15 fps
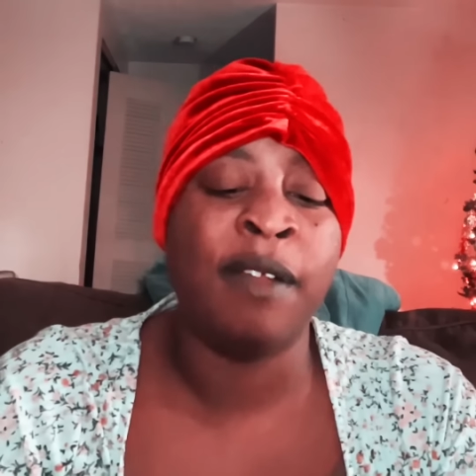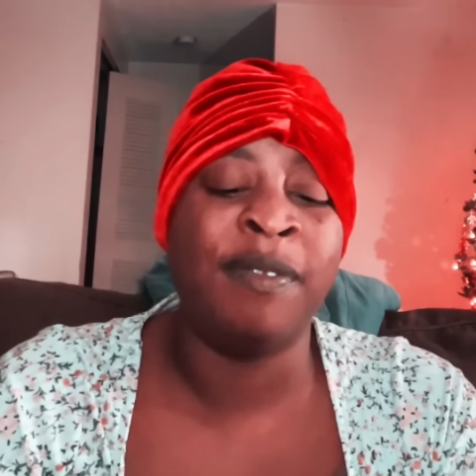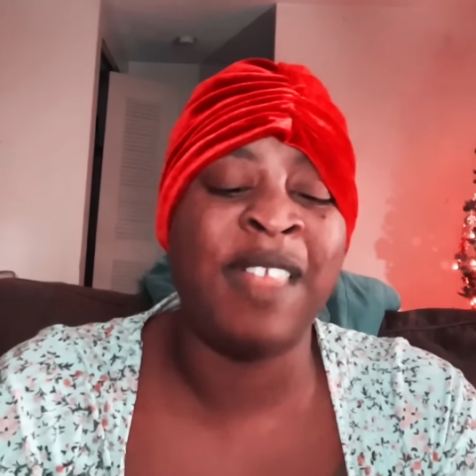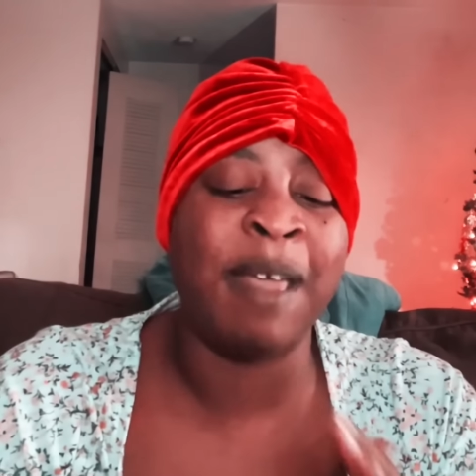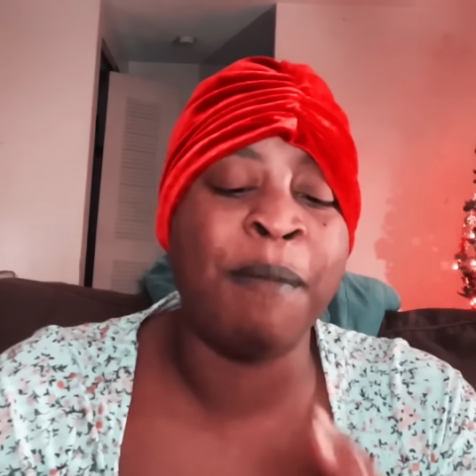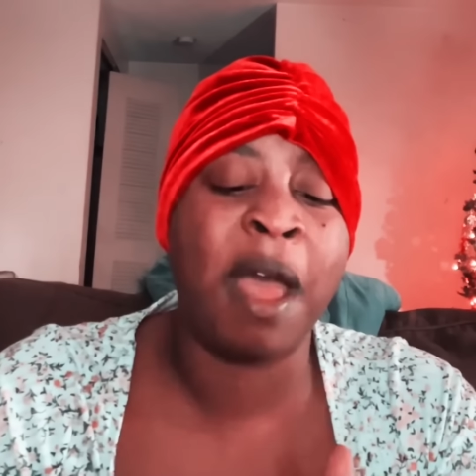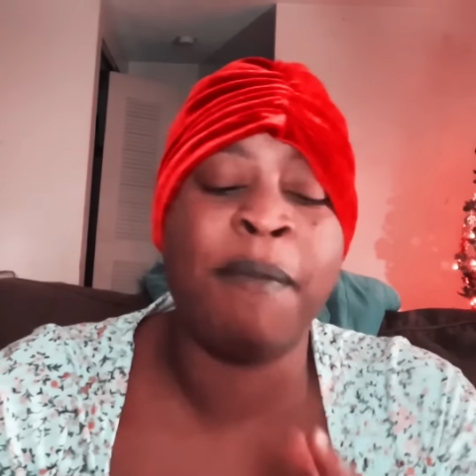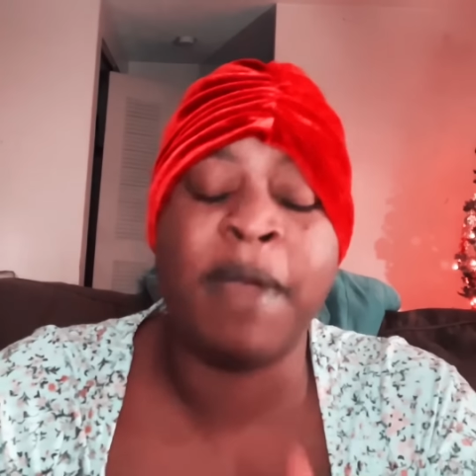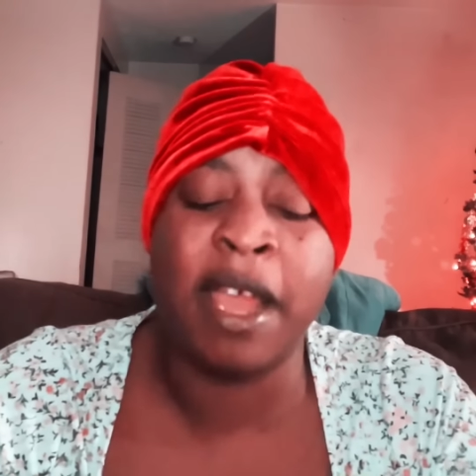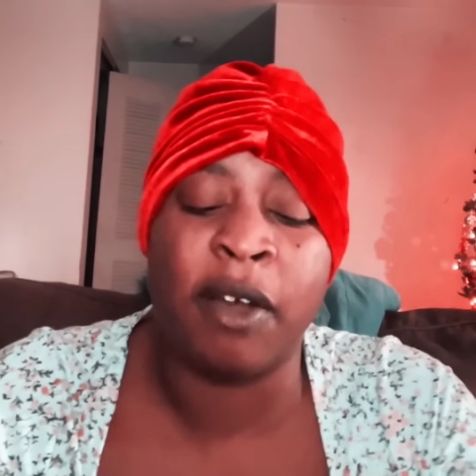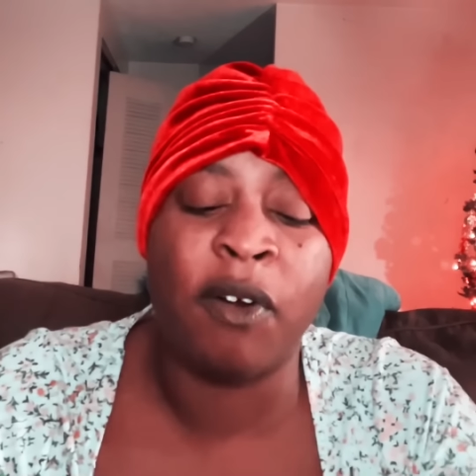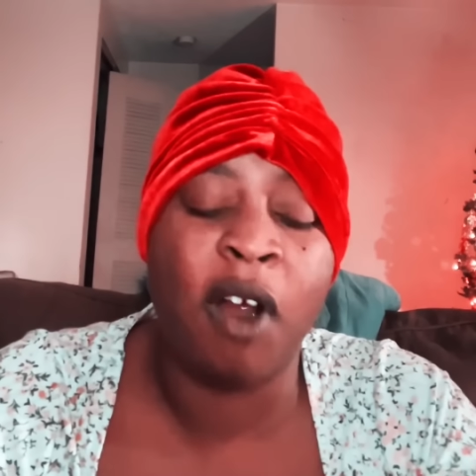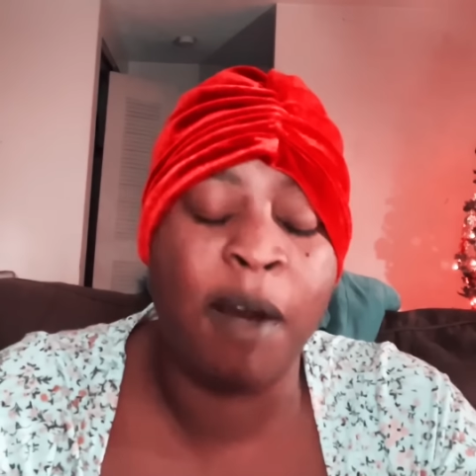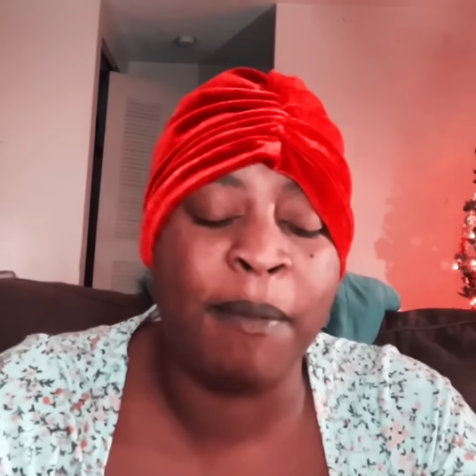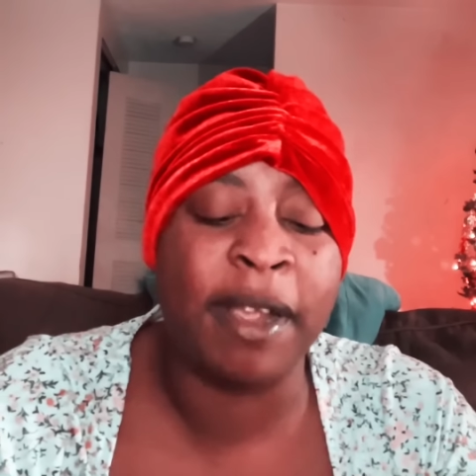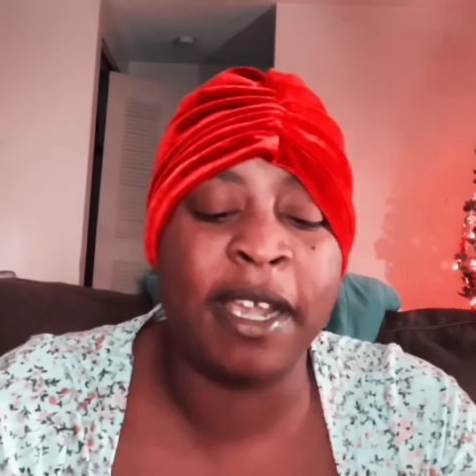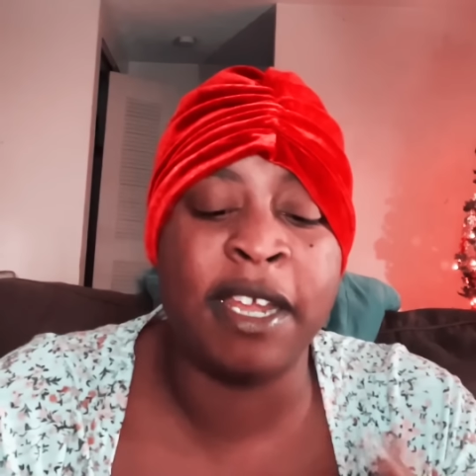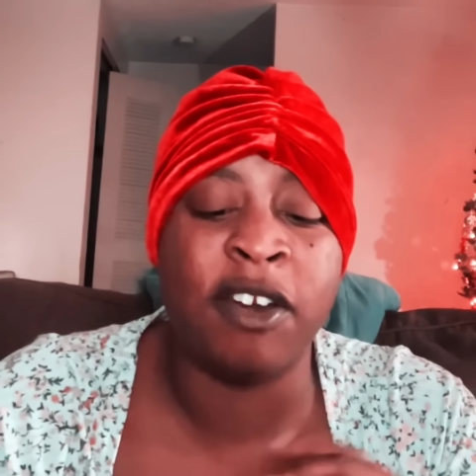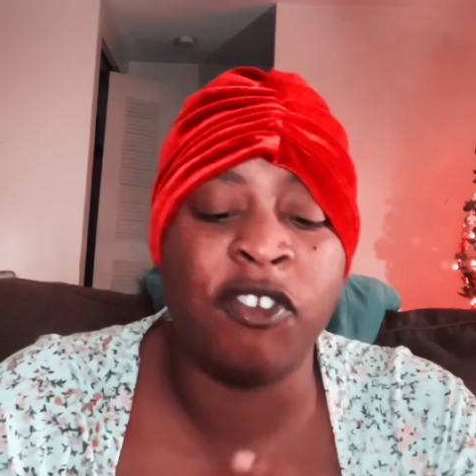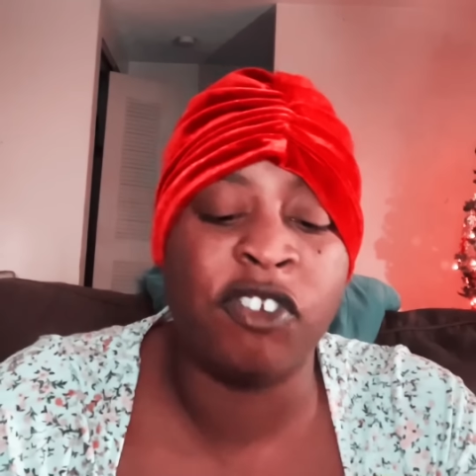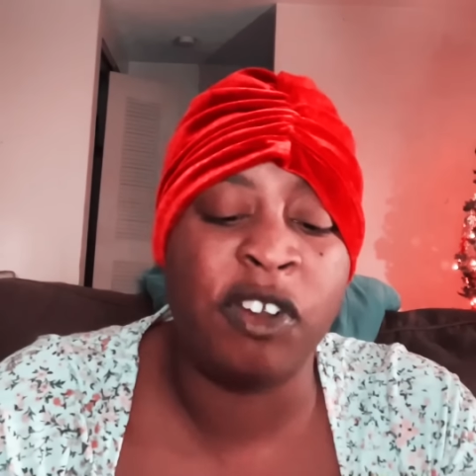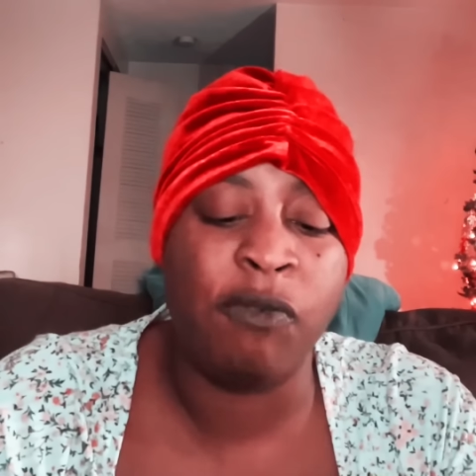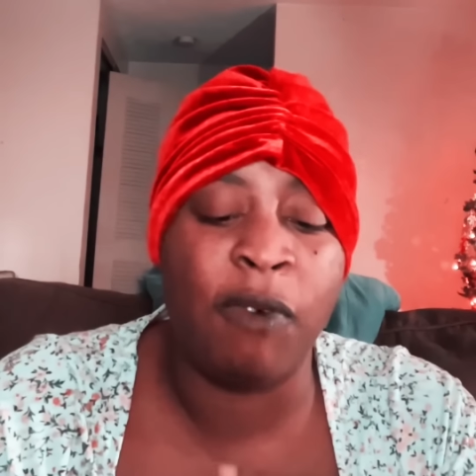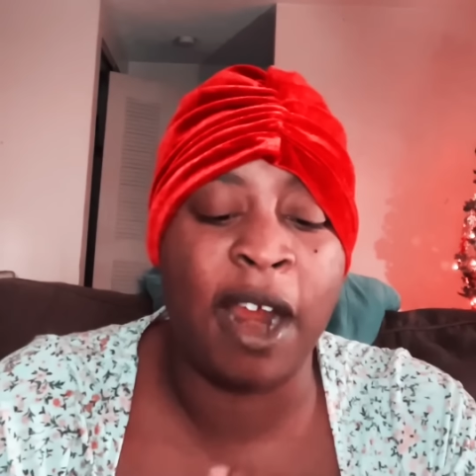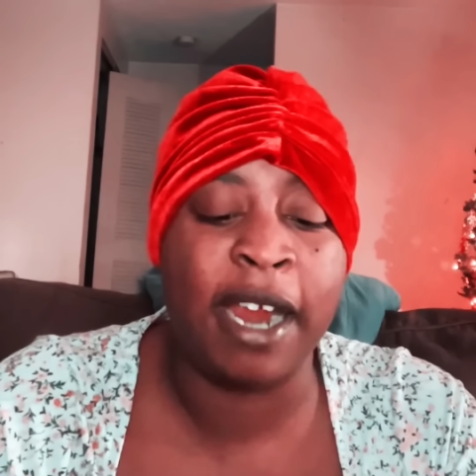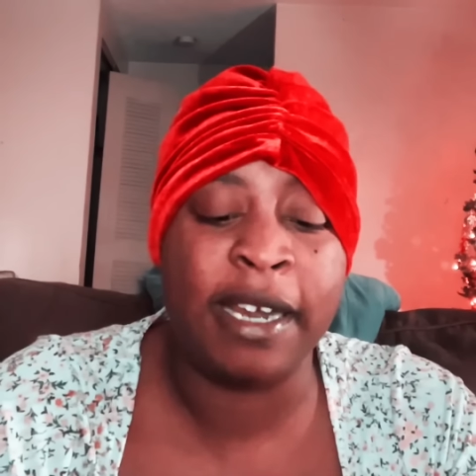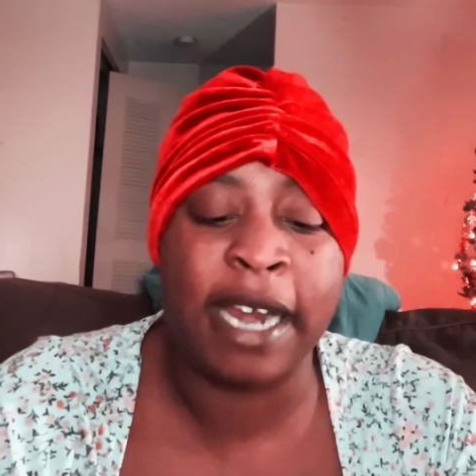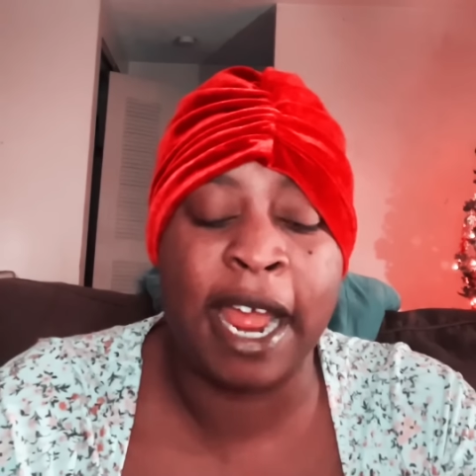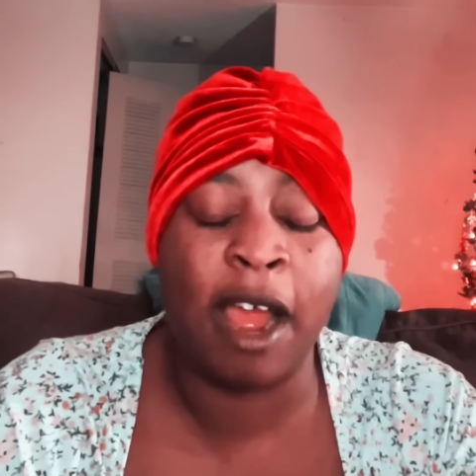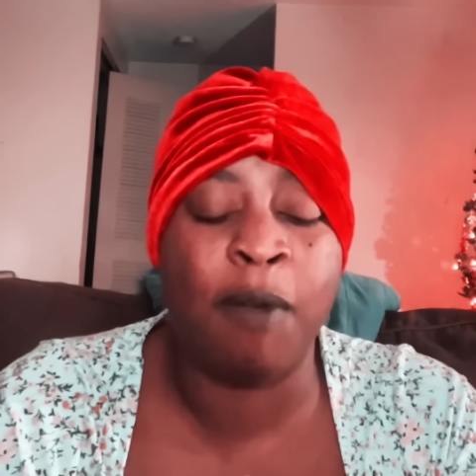they might be a karmic energy right
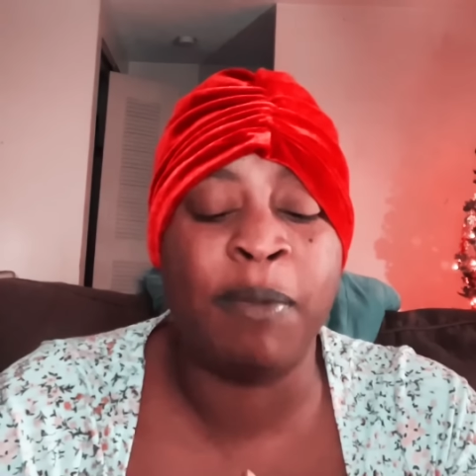now,